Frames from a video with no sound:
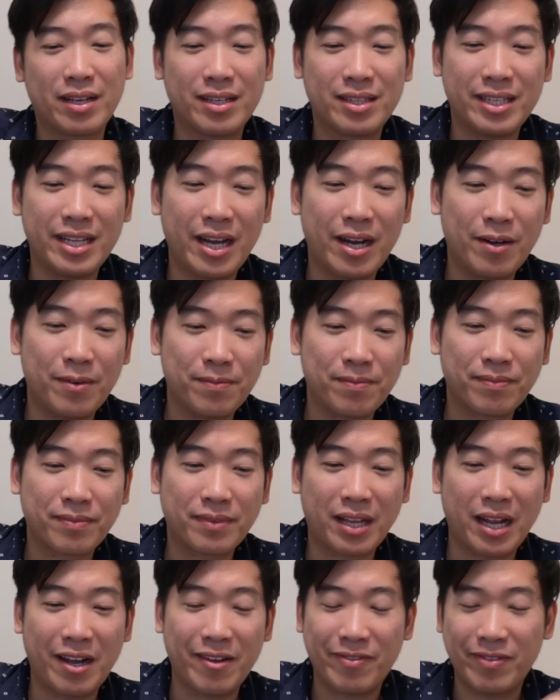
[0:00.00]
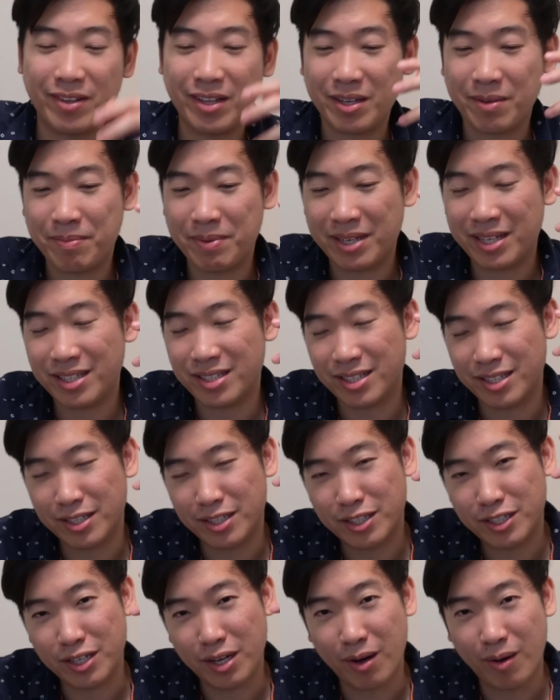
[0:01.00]
Now, I feel like because it's
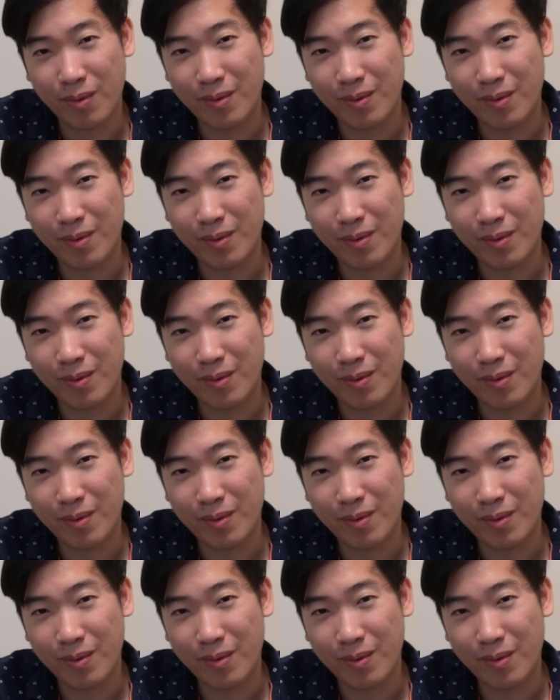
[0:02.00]
so